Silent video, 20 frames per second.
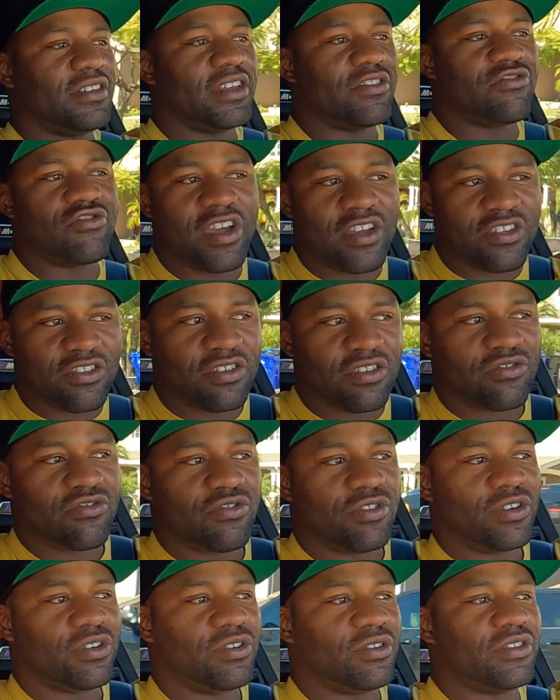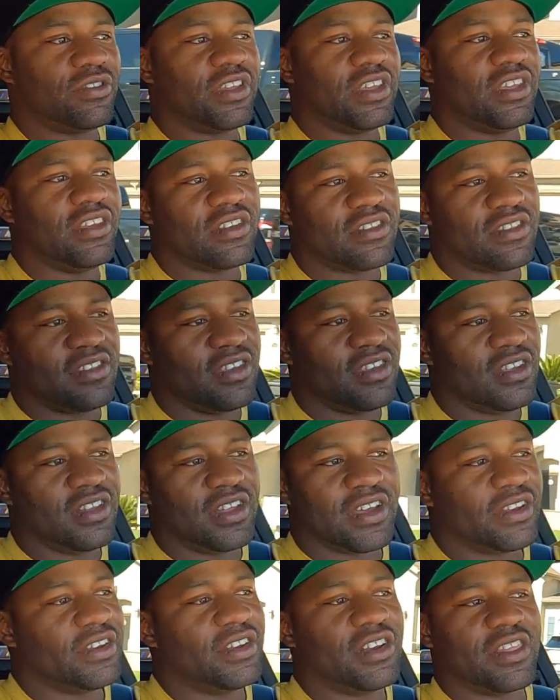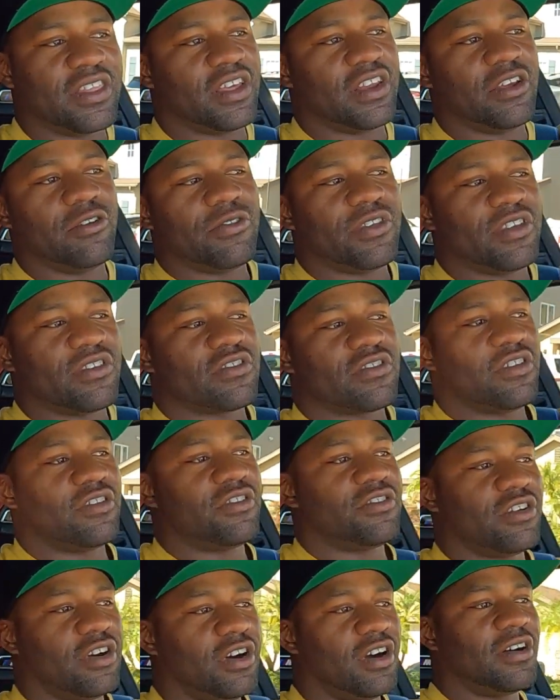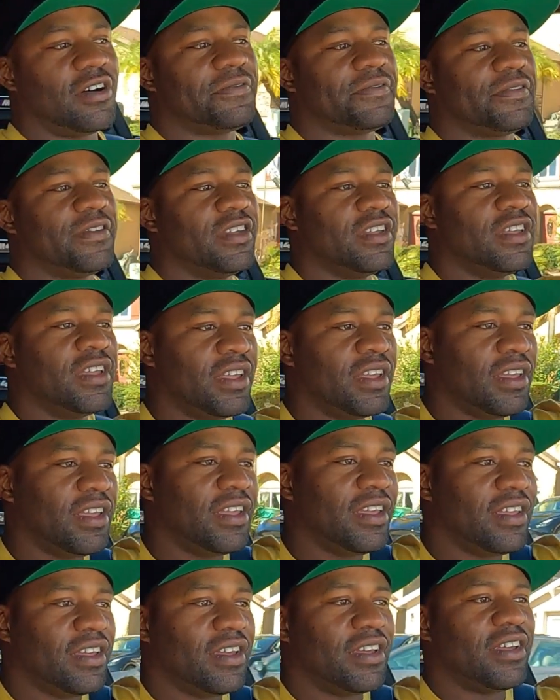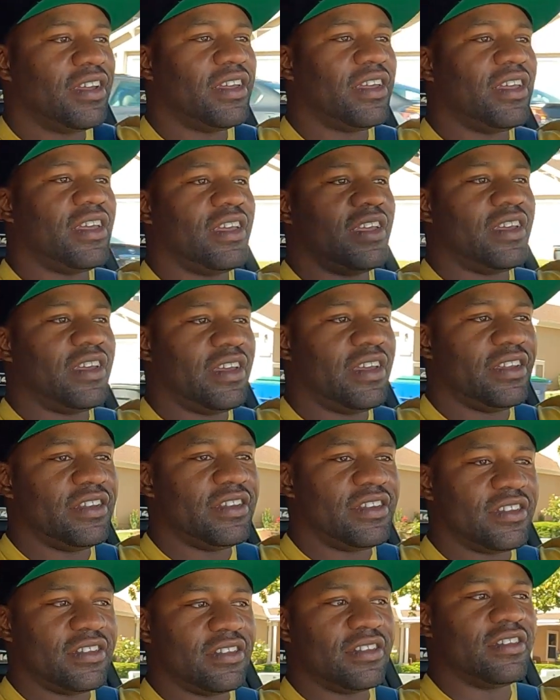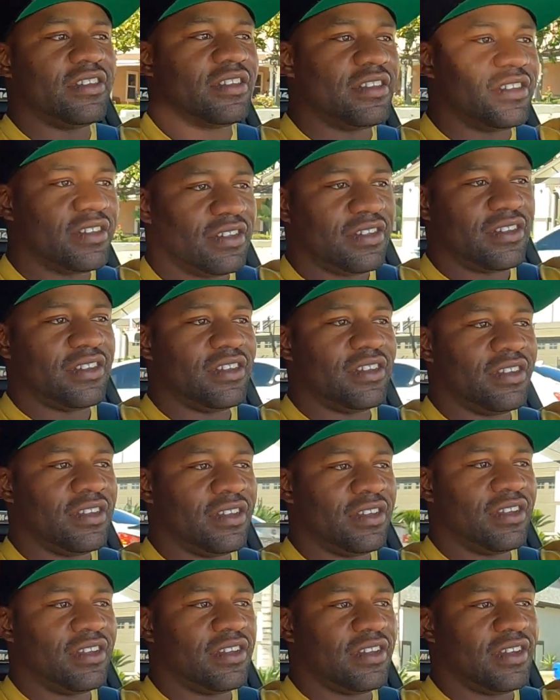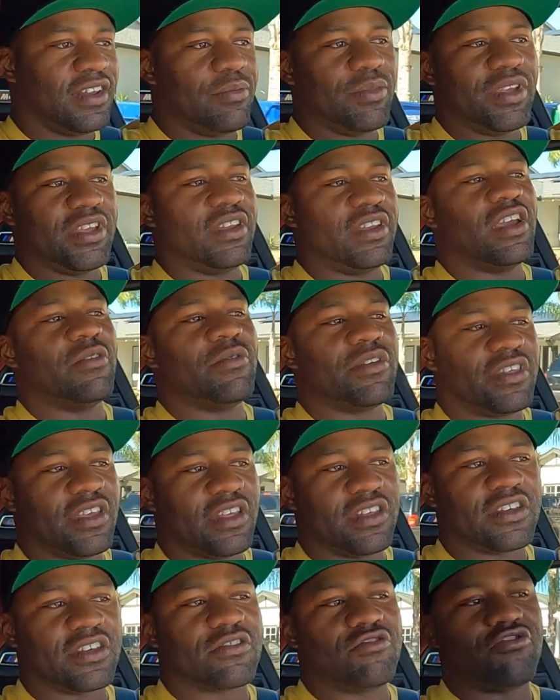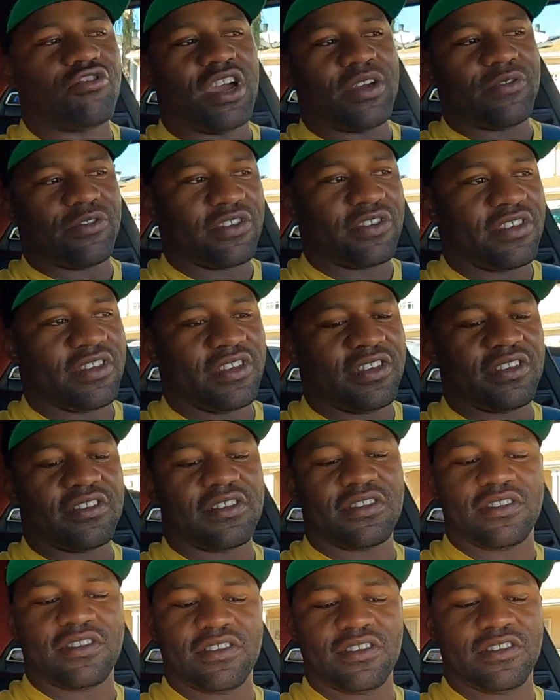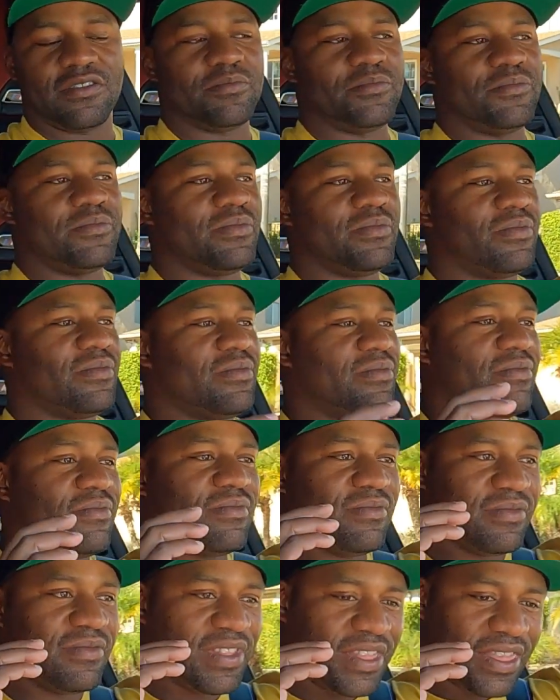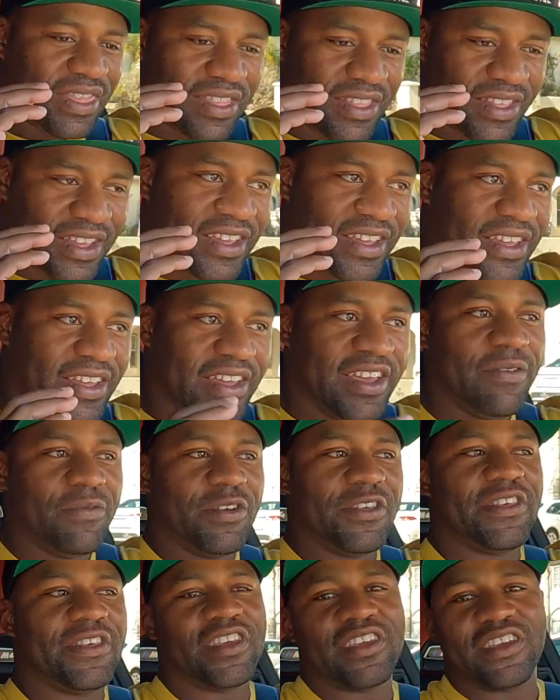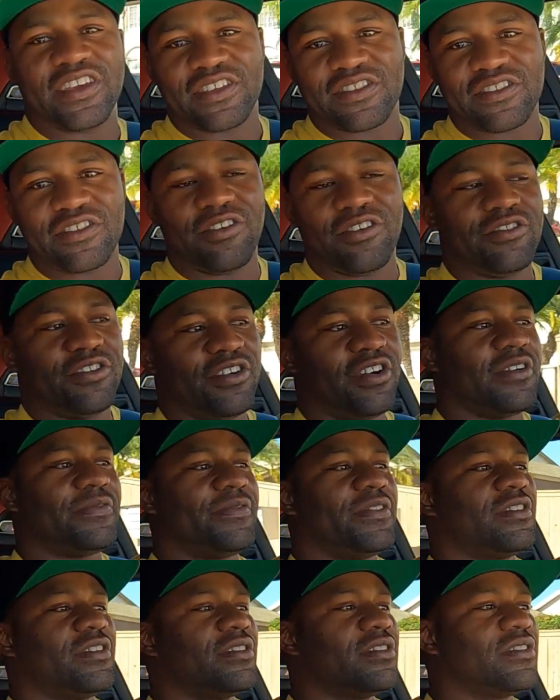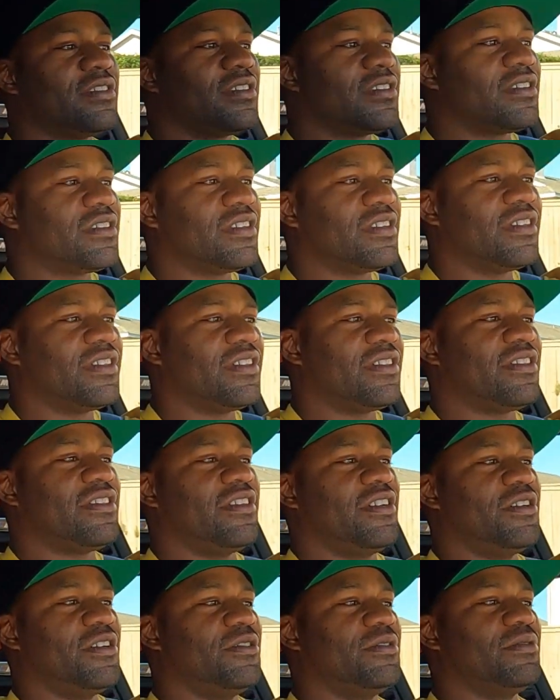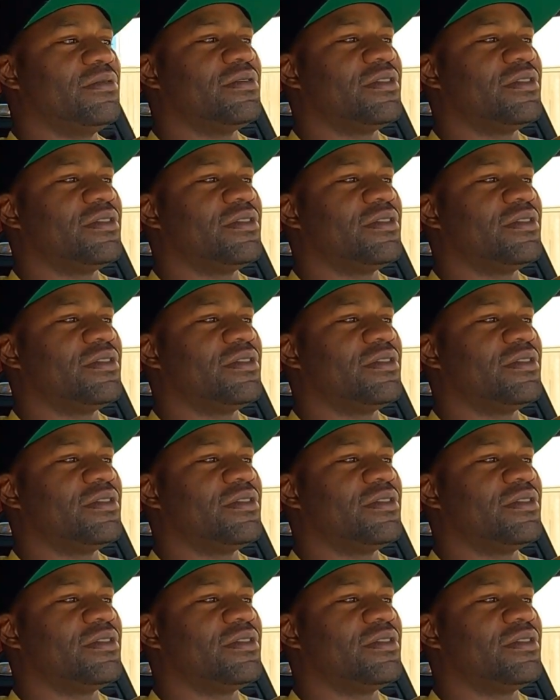like, traction control, the ESC, like, none of that. Everything's turned off, and I mean everything, like the driver assist, like everything is turned off. So